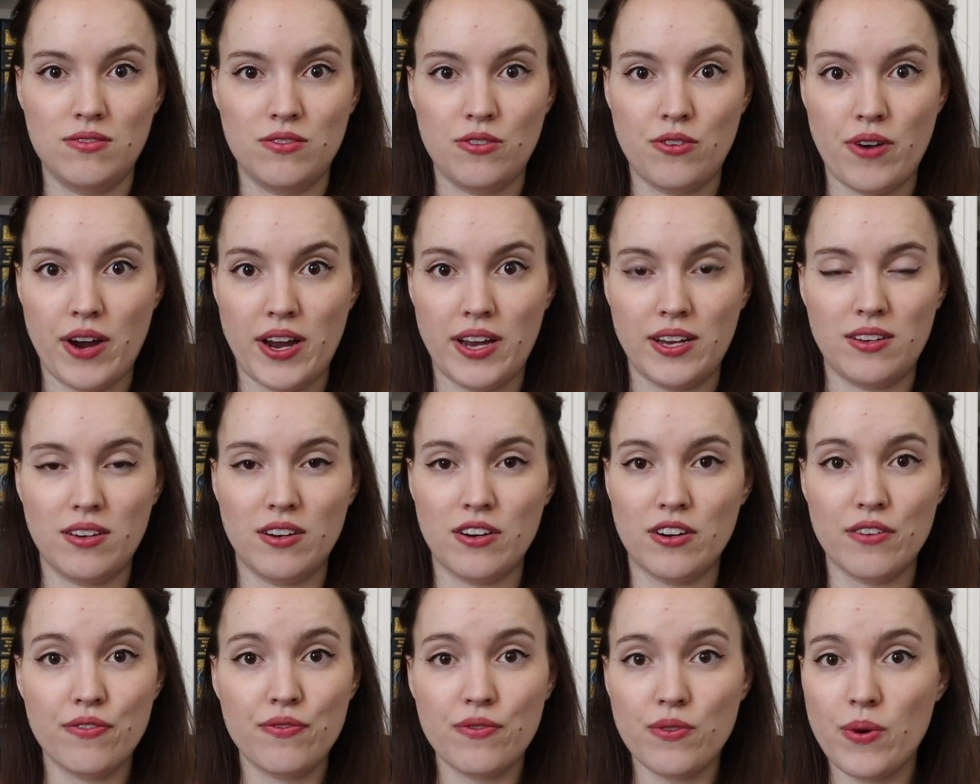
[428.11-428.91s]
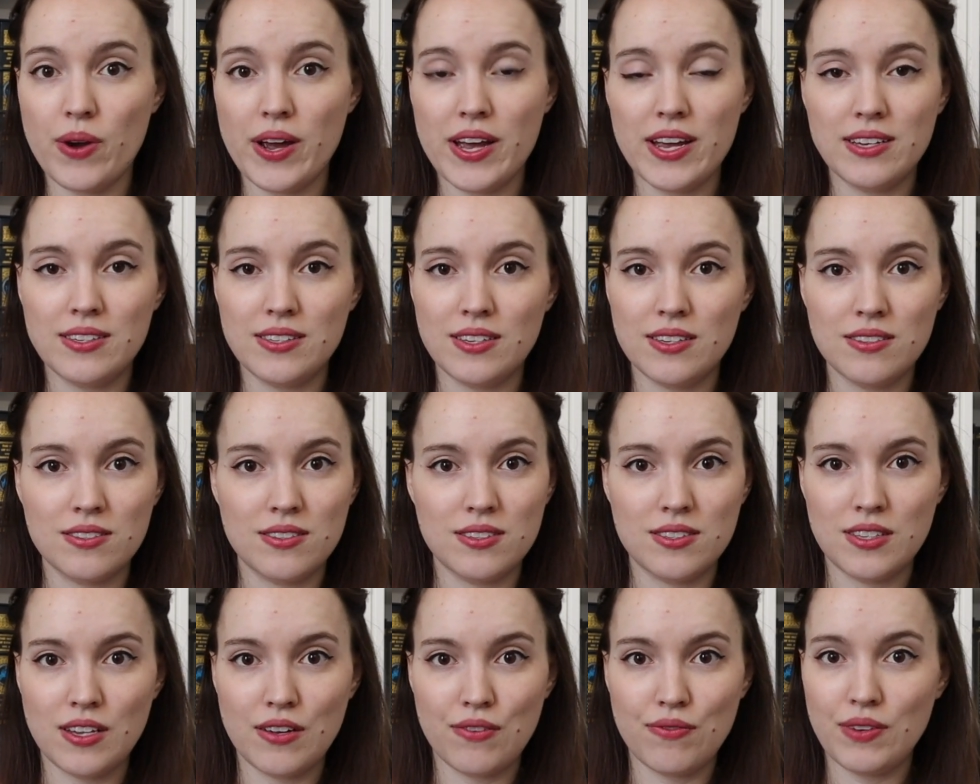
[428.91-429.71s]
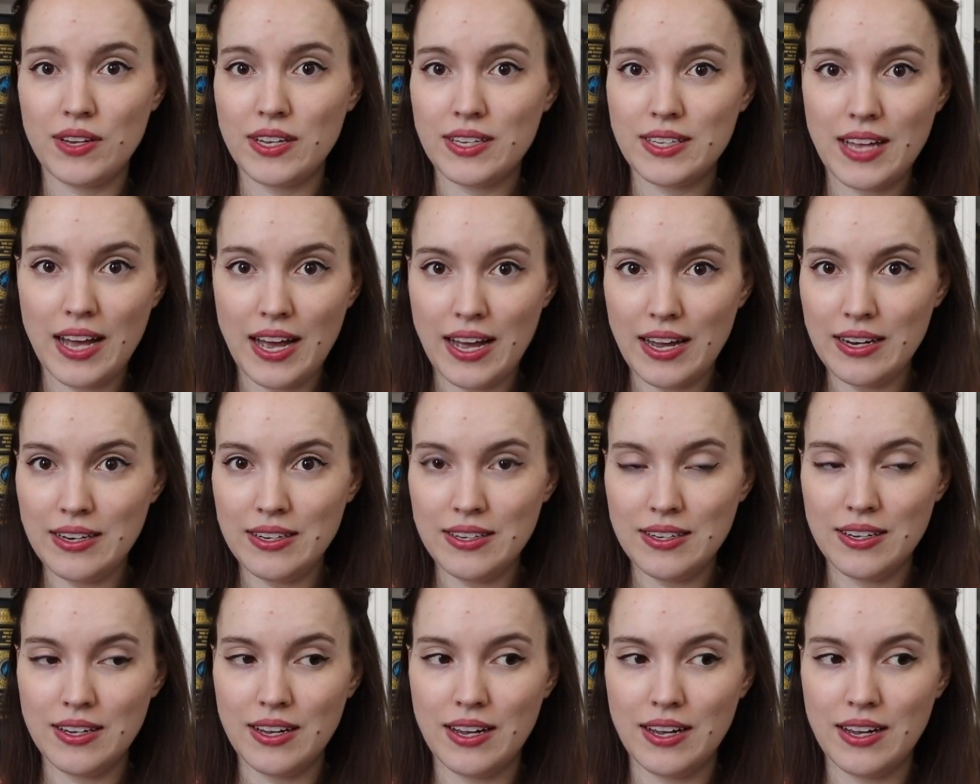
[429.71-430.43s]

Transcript: create earthquakes and stuff like that